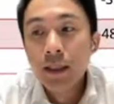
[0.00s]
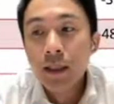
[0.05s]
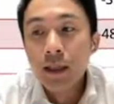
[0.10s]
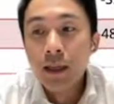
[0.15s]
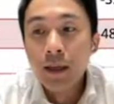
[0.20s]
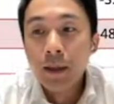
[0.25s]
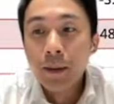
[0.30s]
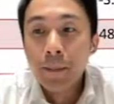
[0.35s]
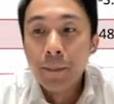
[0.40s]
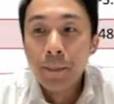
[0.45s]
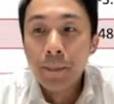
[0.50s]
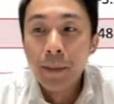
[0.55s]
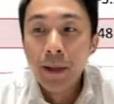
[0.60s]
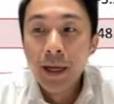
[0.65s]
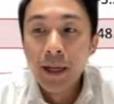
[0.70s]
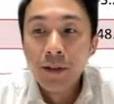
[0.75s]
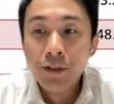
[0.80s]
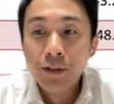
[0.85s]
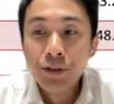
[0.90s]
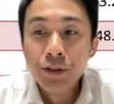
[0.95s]
Um,
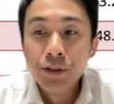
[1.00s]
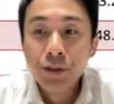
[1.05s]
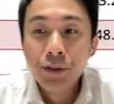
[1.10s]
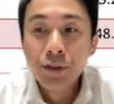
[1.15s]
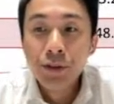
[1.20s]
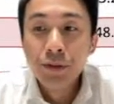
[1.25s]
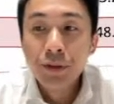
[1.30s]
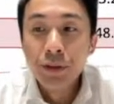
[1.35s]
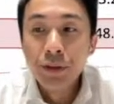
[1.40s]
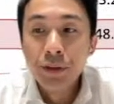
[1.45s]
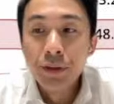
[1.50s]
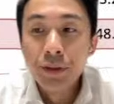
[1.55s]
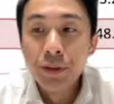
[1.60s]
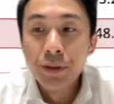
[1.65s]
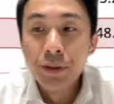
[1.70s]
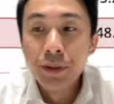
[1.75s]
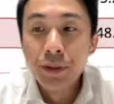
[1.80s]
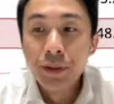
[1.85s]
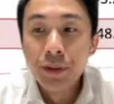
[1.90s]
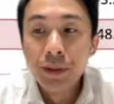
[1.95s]
and also, you know,
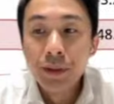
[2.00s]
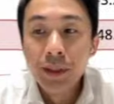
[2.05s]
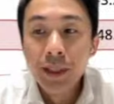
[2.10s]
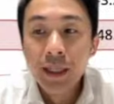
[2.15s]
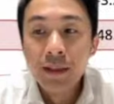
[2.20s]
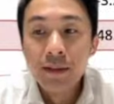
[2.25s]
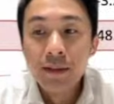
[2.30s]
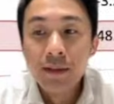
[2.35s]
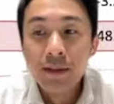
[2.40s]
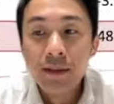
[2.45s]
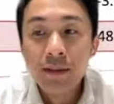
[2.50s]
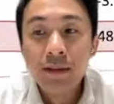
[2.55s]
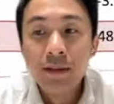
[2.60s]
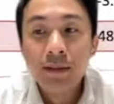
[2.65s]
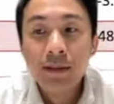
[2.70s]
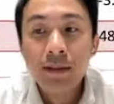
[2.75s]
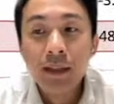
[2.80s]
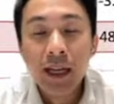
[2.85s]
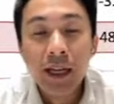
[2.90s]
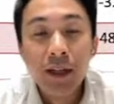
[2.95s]
you can,
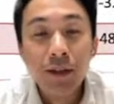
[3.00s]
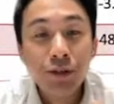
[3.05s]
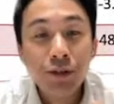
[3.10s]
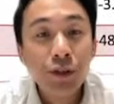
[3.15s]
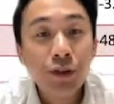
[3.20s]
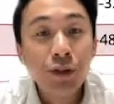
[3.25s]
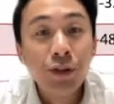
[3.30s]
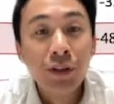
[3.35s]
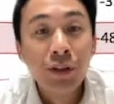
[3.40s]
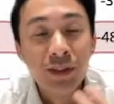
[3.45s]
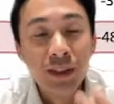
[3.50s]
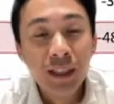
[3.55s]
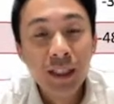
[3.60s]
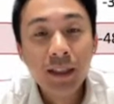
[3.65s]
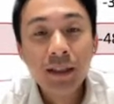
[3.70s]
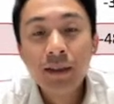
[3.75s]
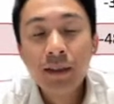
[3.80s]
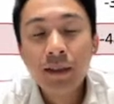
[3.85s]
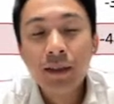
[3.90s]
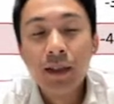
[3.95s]
and also you have
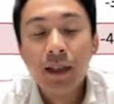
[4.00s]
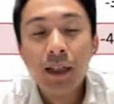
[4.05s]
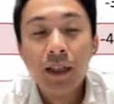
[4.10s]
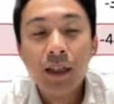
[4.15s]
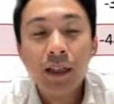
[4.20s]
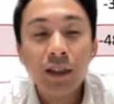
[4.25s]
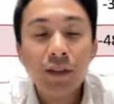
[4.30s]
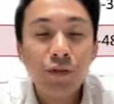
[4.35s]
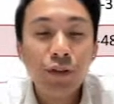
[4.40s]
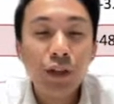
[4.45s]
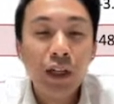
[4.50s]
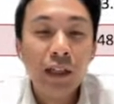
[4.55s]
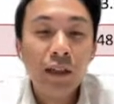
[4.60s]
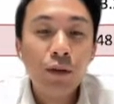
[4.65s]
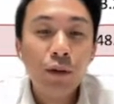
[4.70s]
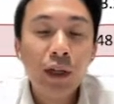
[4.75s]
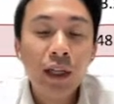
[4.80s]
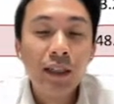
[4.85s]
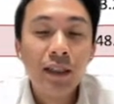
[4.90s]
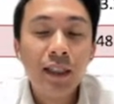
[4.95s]
seen, uh, if you can
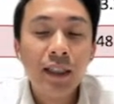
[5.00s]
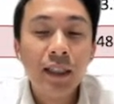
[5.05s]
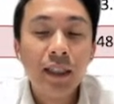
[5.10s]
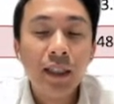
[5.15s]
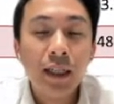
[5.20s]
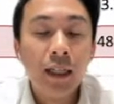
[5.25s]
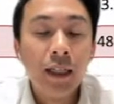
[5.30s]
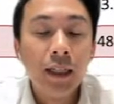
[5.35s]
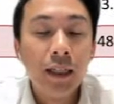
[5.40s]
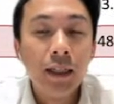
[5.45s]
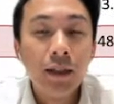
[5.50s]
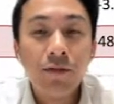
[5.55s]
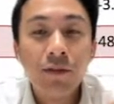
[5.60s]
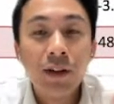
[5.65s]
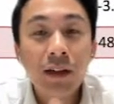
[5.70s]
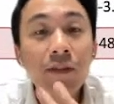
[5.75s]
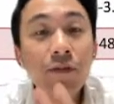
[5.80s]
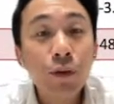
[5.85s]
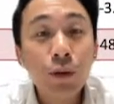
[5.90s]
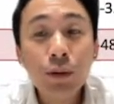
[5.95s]
look at the uh,
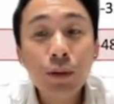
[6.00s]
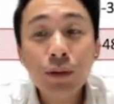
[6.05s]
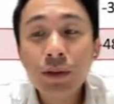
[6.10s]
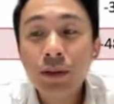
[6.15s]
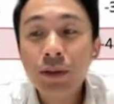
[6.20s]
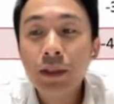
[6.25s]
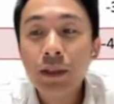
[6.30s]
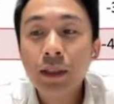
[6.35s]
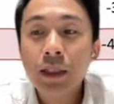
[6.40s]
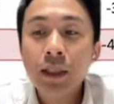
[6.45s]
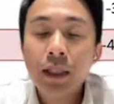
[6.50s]
fund flows